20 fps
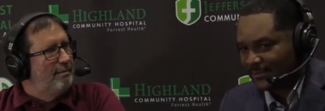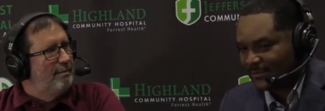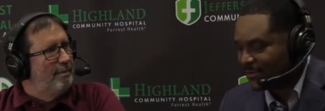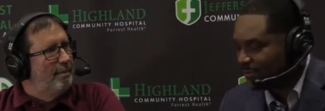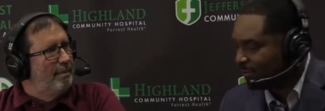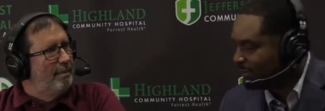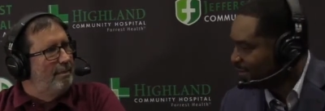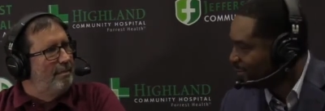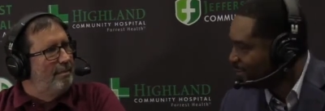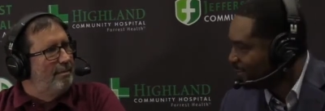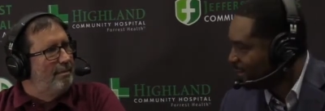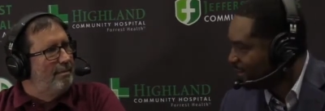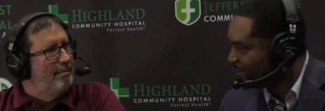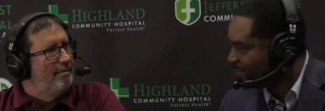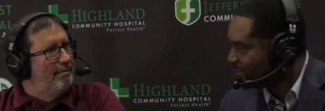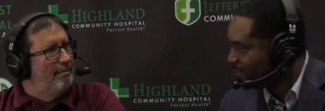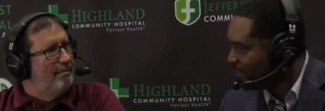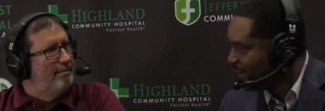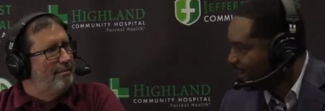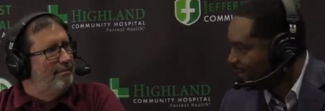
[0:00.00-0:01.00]
Speaker 1: 200
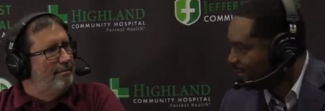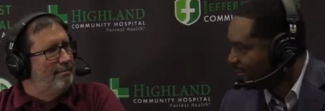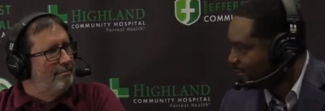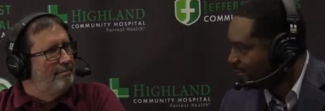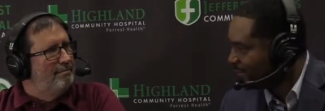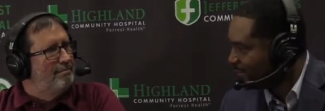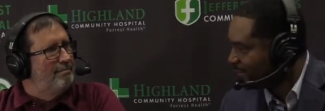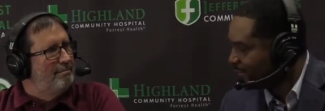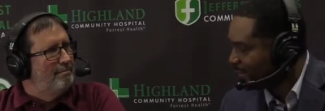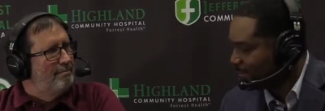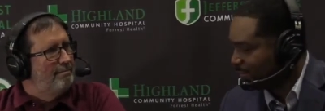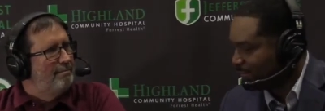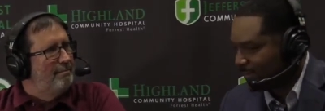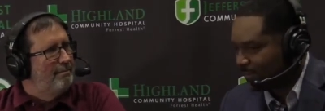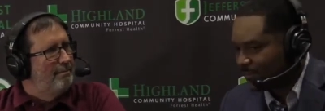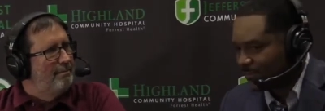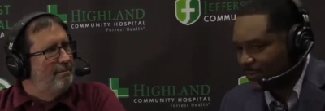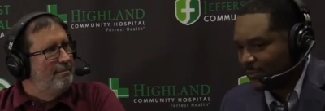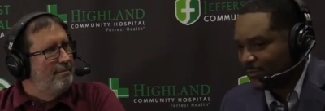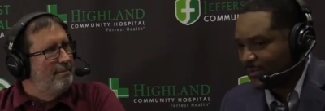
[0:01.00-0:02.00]
minutes away from from,
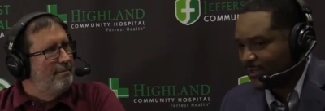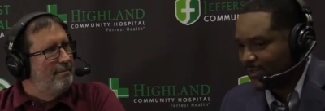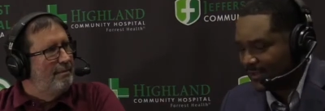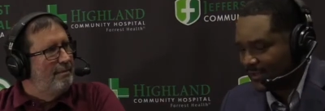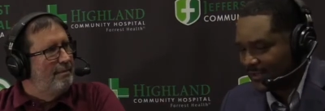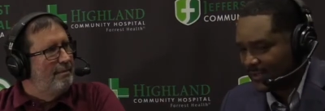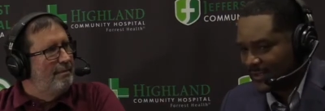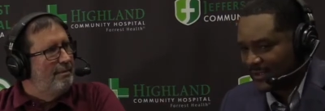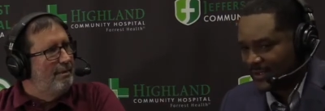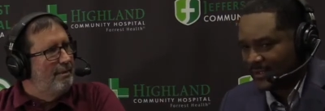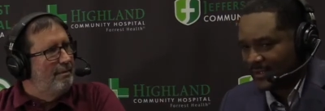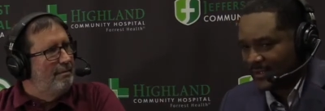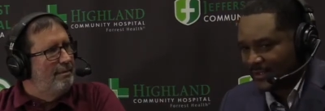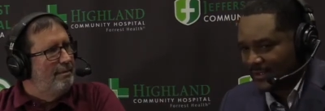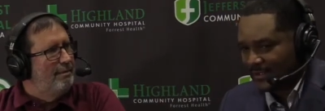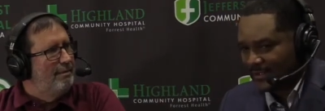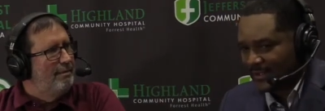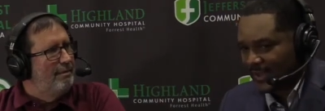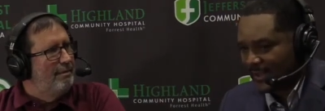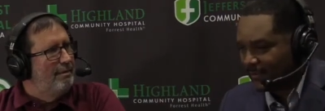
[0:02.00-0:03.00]
from doing it, Yeah.
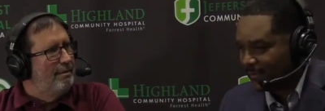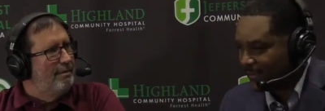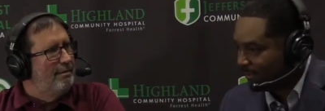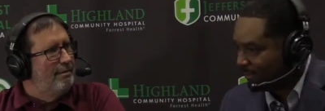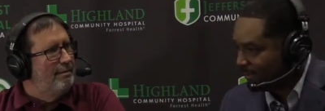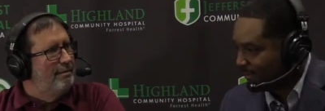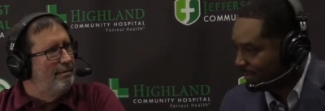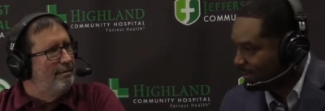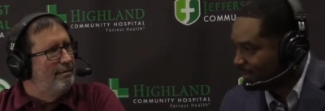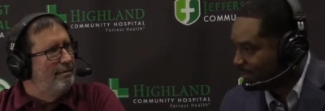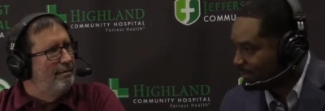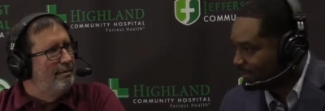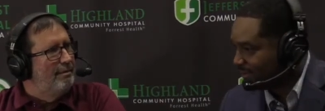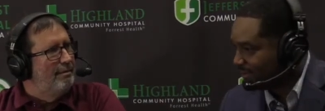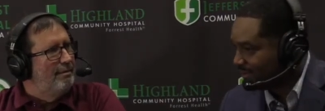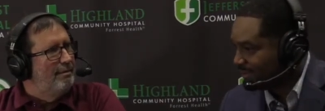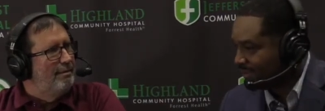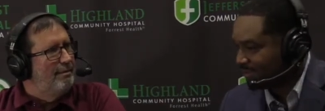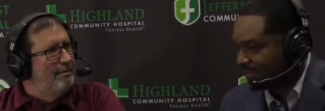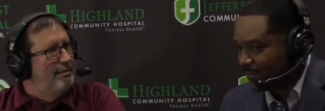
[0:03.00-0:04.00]
and now we're
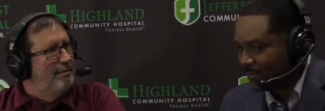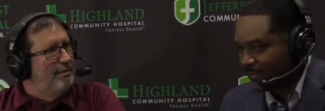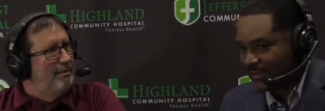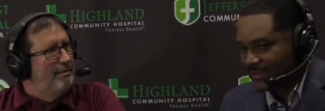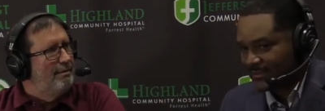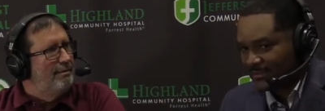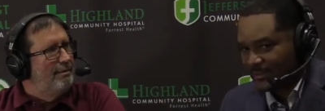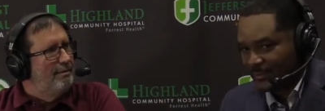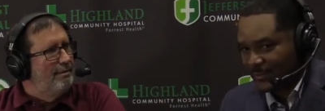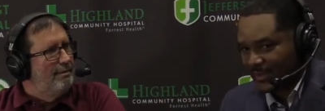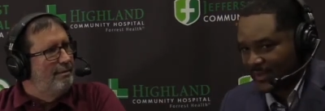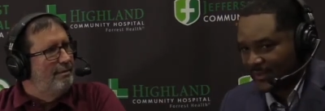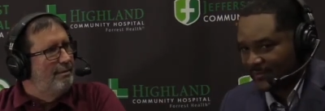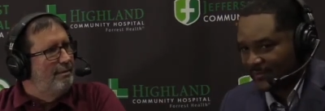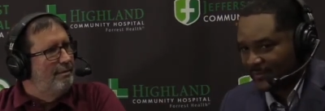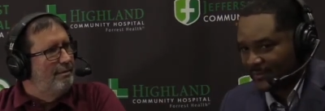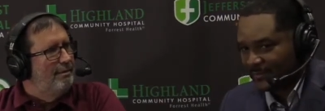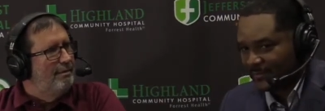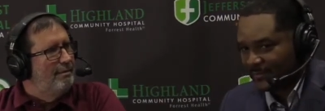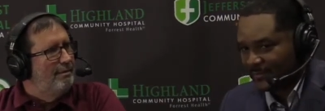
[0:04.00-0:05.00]
160 minutes away
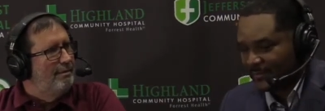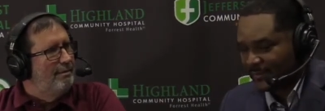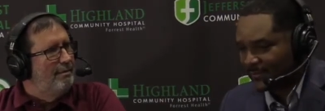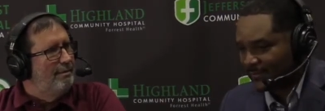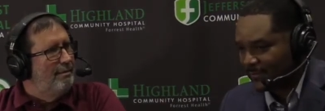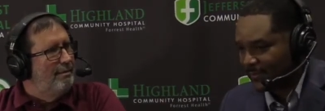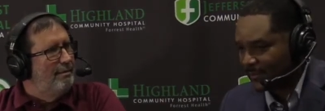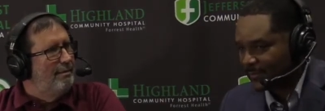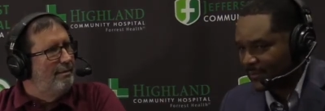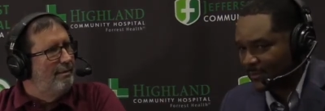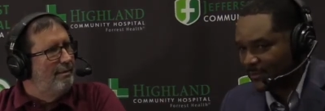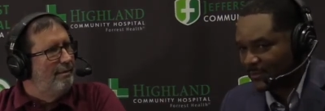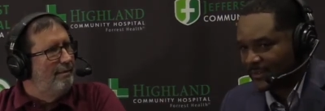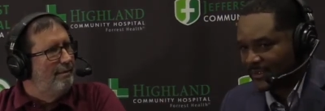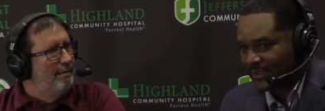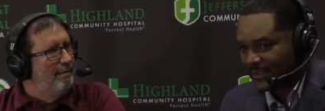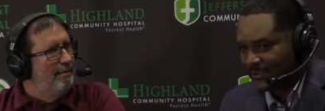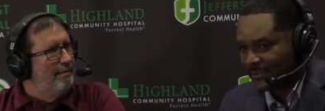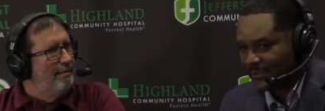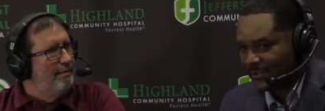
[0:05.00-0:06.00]
from, from from doing
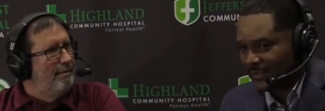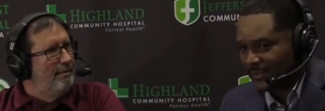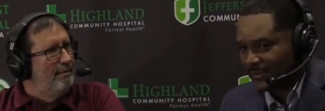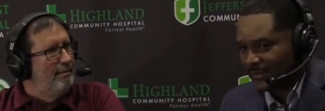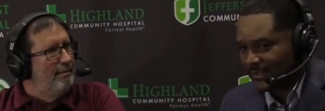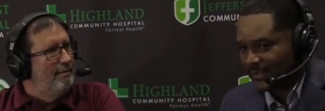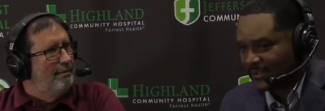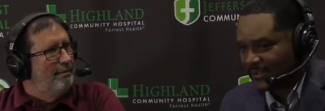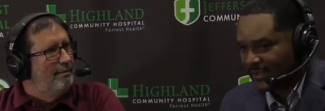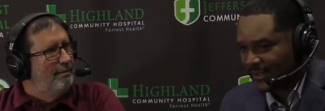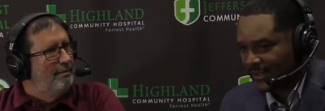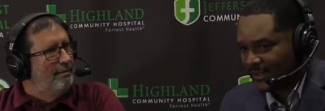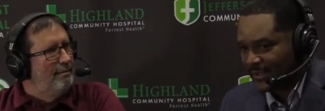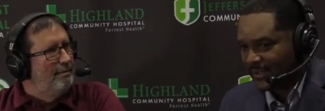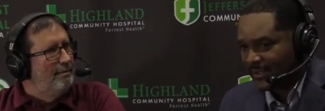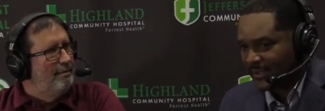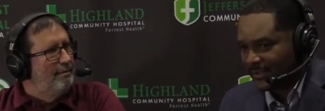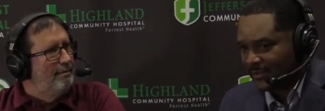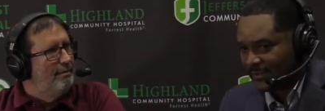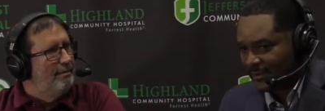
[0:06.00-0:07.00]
it, you know, and.
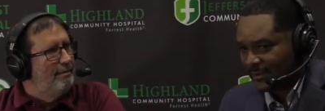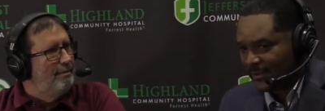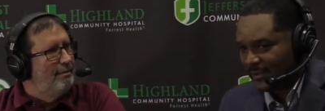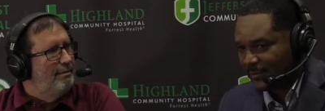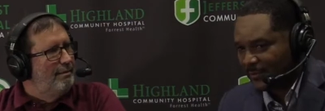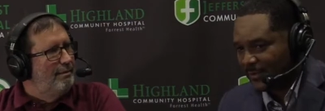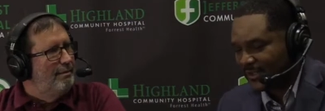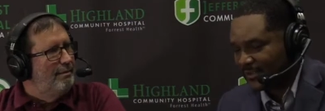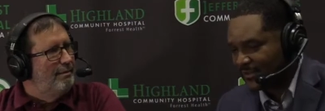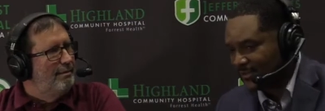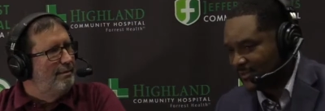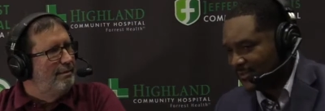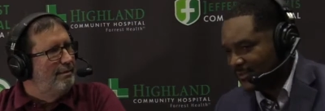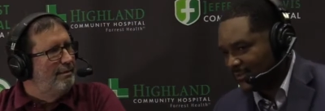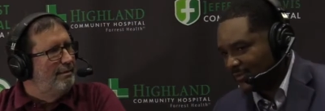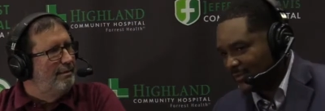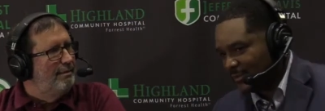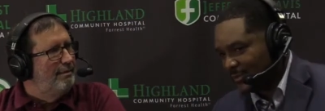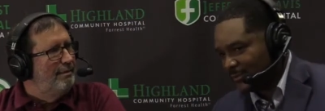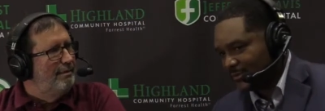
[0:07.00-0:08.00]
You know, it wasn't.
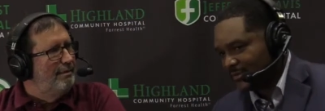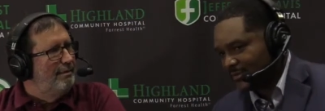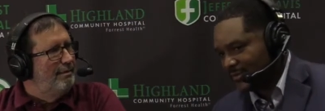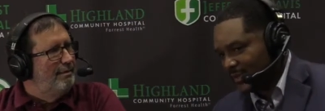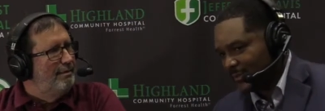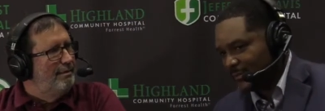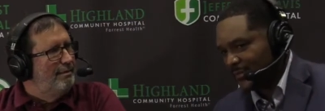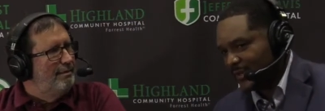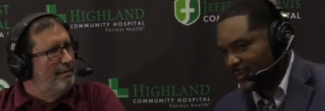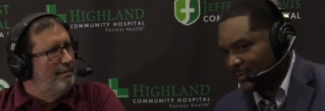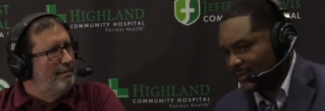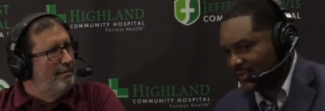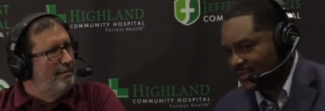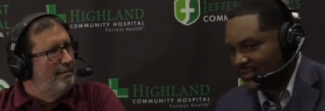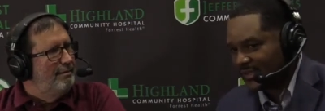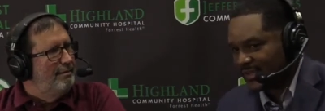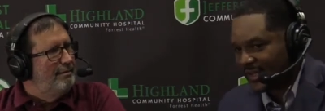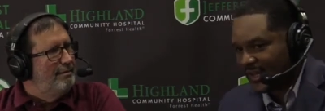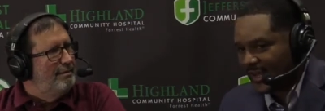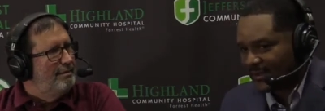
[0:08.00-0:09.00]
You know, it was something that we
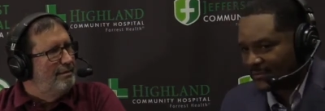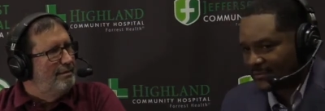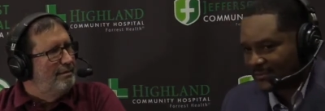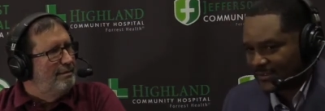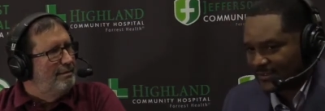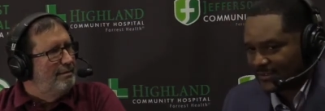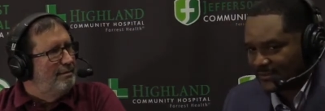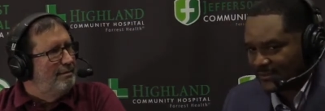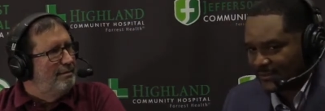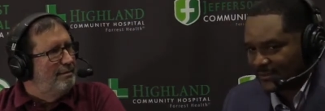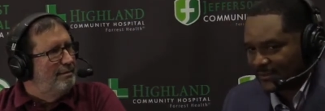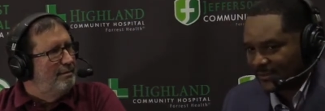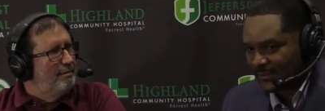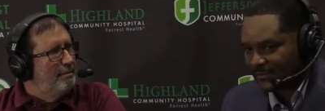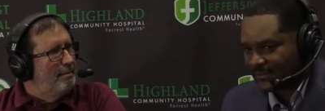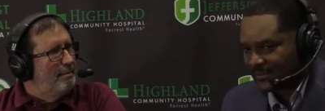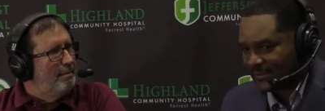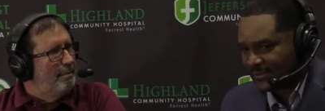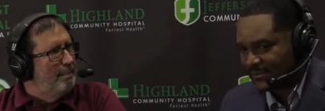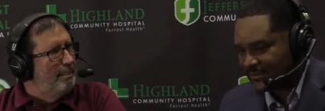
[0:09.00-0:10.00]
set out to. You know,
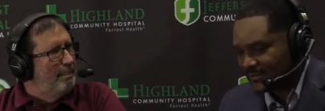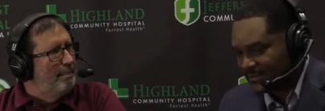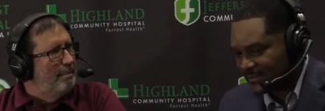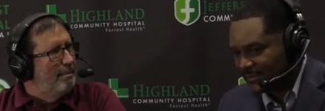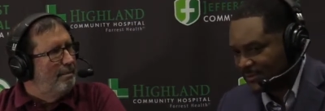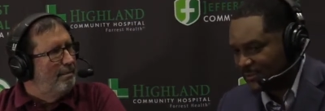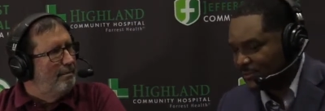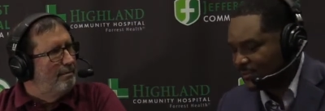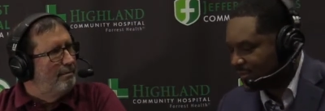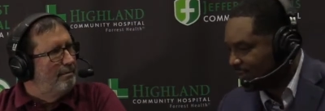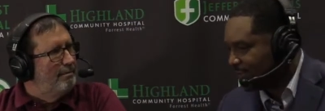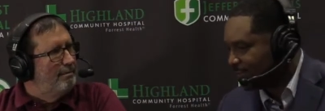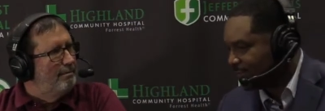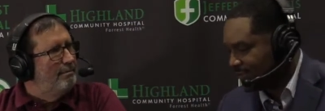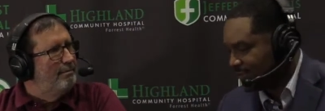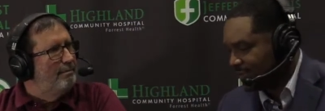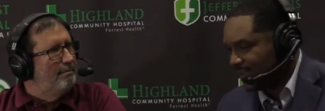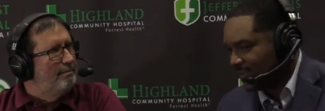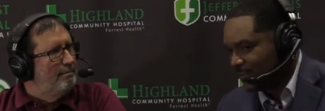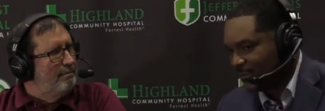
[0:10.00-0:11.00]
to, to do something
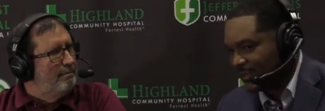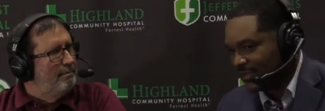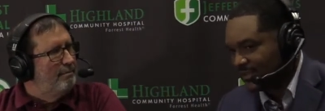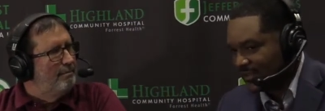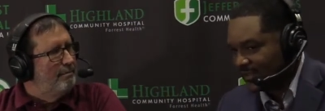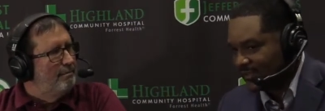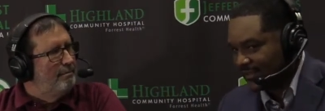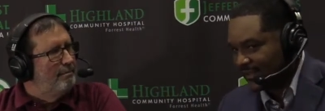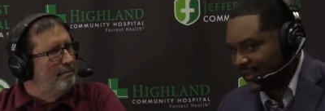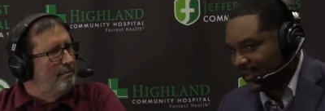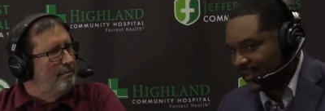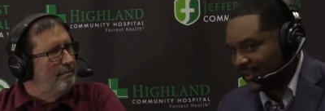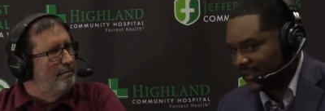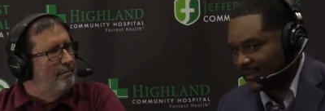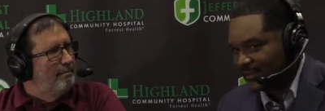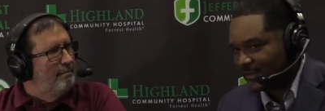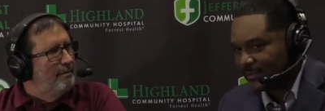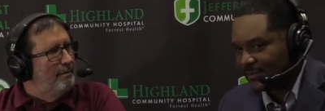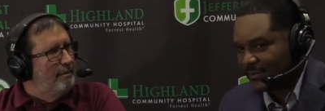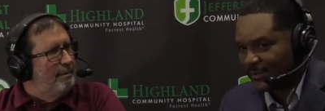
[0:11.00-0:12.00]
that's never been done
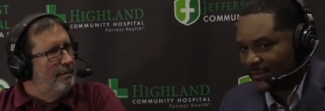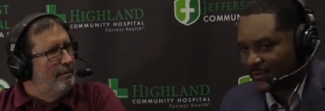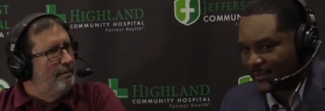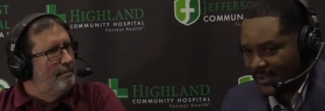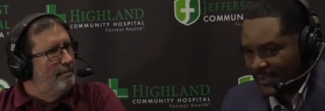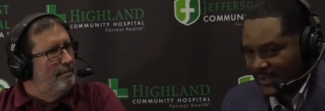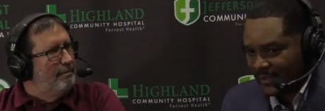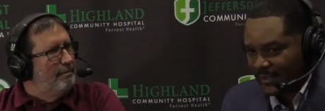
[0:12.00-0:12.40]
again. You know,